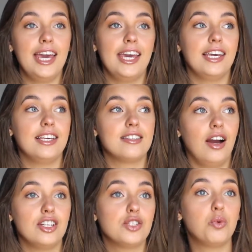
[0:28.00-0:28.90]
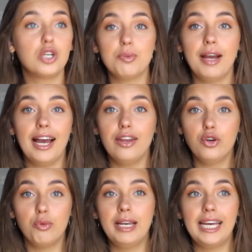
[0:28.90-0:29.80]
is I just wash my hair
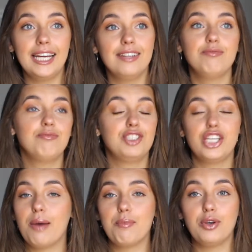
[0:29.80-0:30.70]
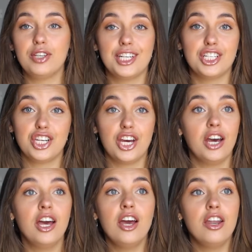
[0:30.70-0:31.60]
normally, shampoo,
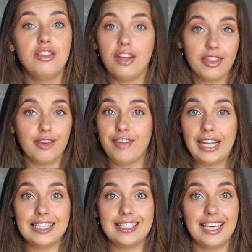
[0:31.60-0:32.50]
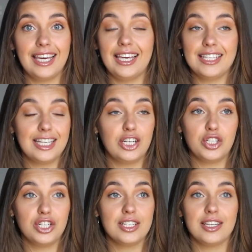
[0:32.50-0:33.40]
conditioner, nothing fancy. It's
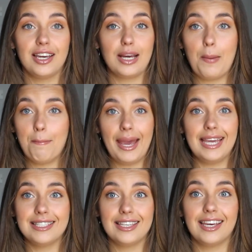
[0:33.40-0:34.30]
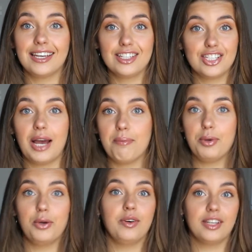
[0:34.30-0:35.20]
literally just like a basic
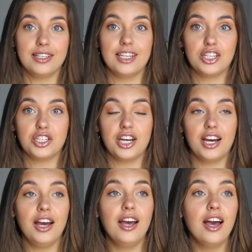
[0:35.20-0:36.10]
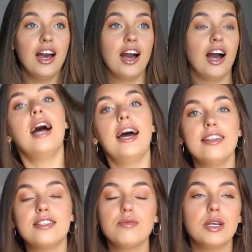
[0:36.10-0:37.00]
shampoo and conditioner. And
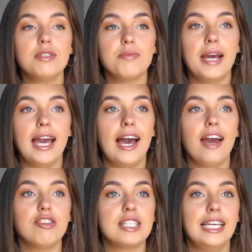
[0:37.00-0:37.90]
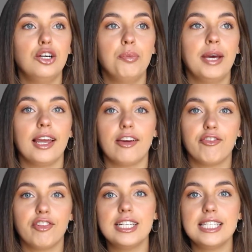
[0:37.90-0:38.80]
then sometimes if my hair is a little bit like
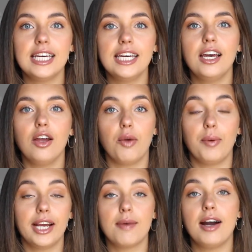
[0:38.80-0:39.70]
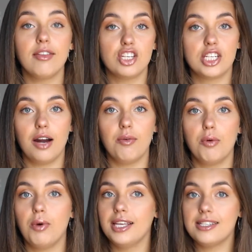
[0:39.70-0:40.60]
frizzy, like when I come out of the
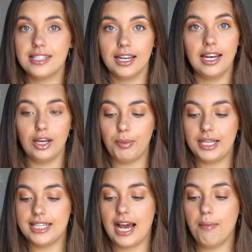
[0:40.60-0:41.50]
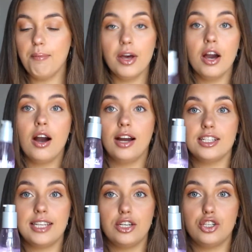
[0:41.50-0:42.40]
shower while it's still a little bit damp, I
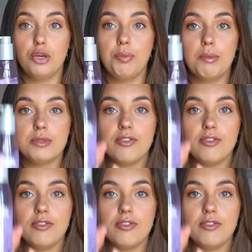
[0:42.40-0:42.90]
just take 2 pumps